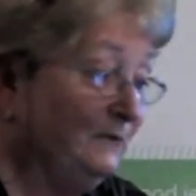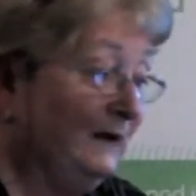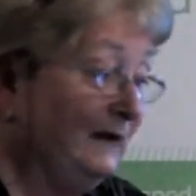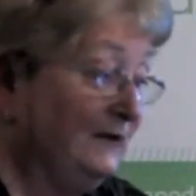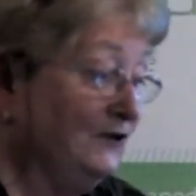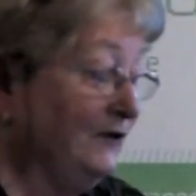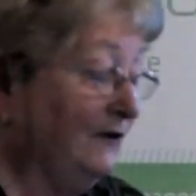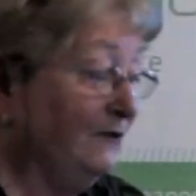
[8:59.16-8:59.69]

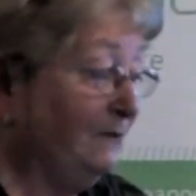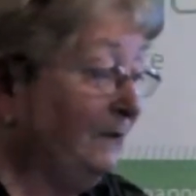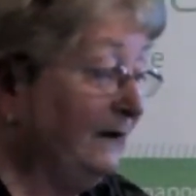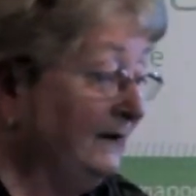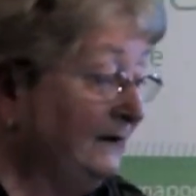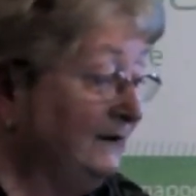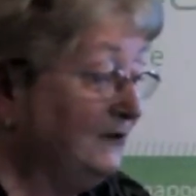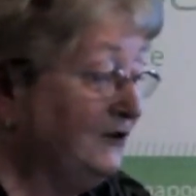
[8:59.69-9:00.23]
pledge of
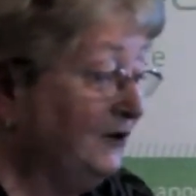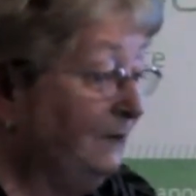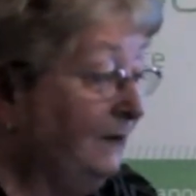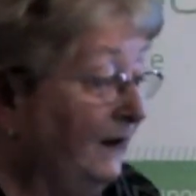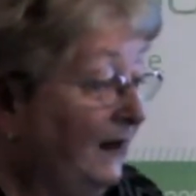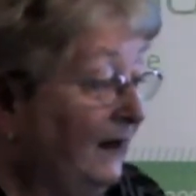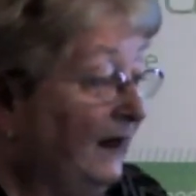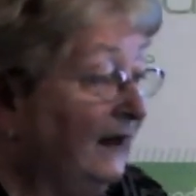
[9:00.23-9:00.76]
partnership,
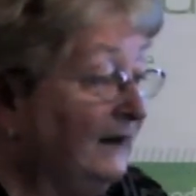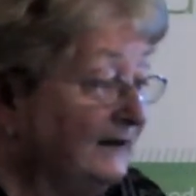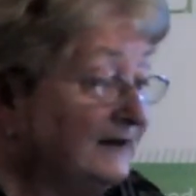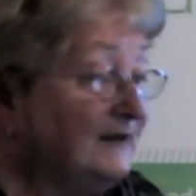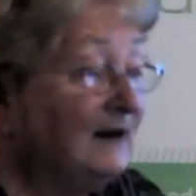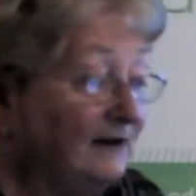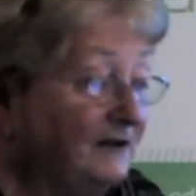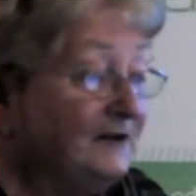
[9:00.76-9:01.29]
and it's
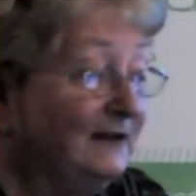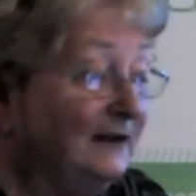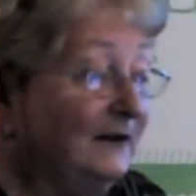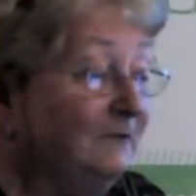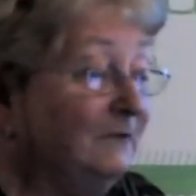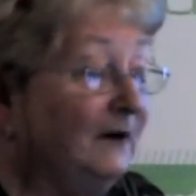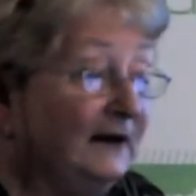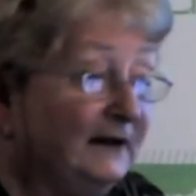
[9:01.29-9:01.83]
certainly
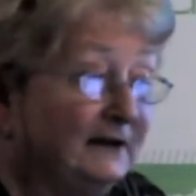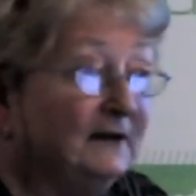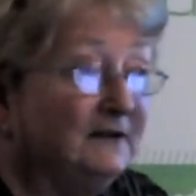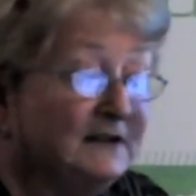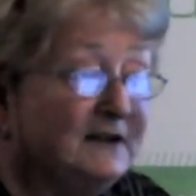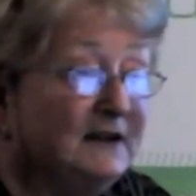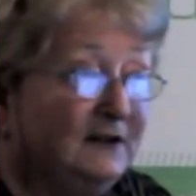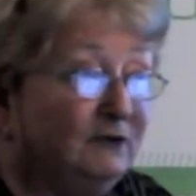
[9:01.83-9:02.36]
my
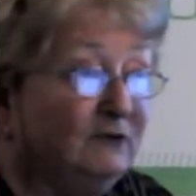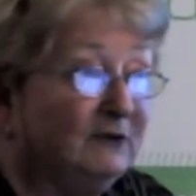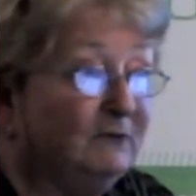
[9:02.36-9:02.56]
continuing